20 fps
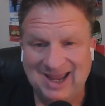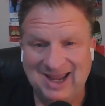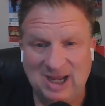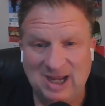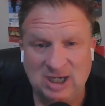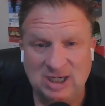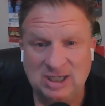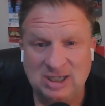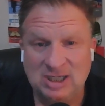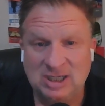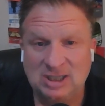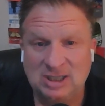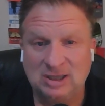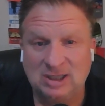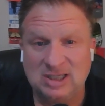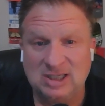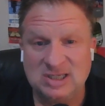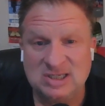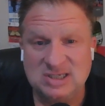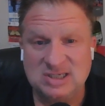and
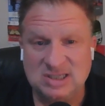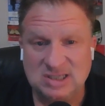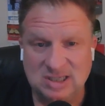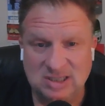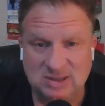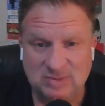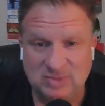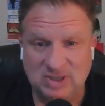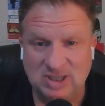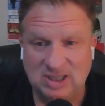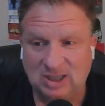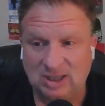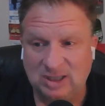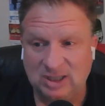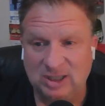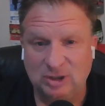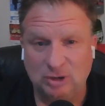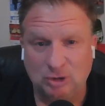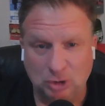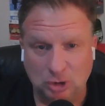
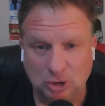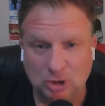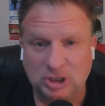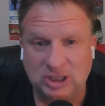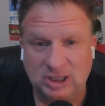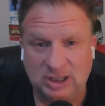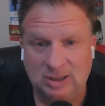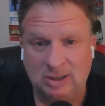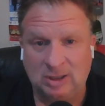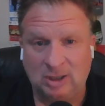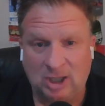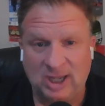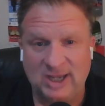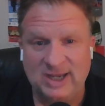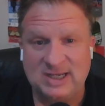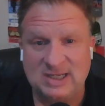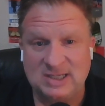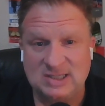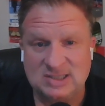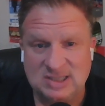legitimately looking
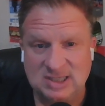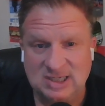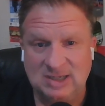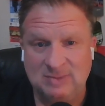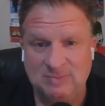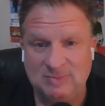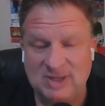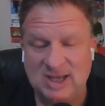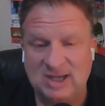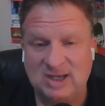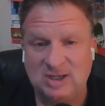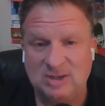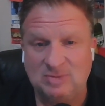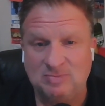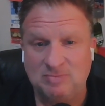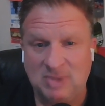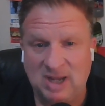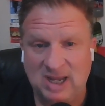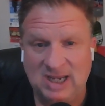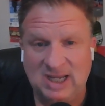like a team that could
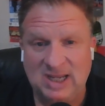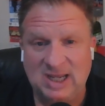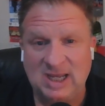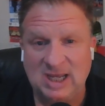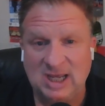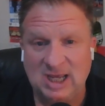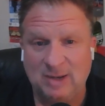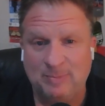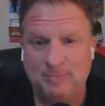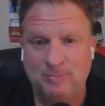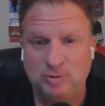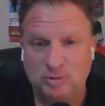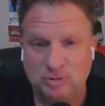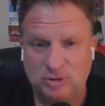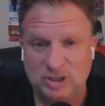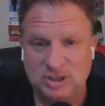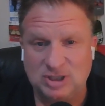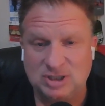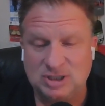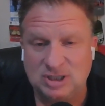make a
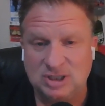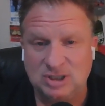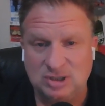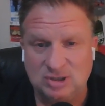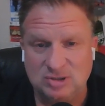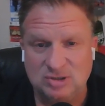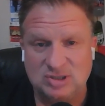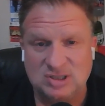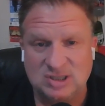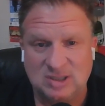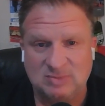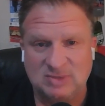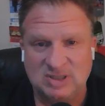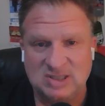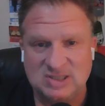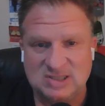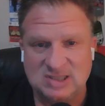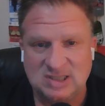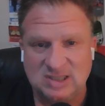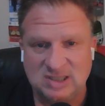push and do
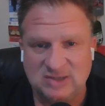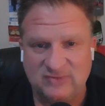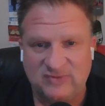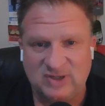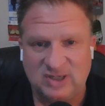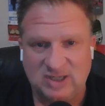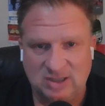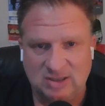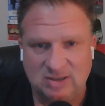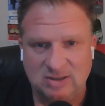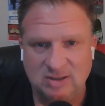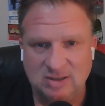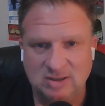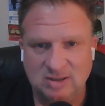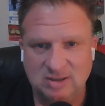something significant.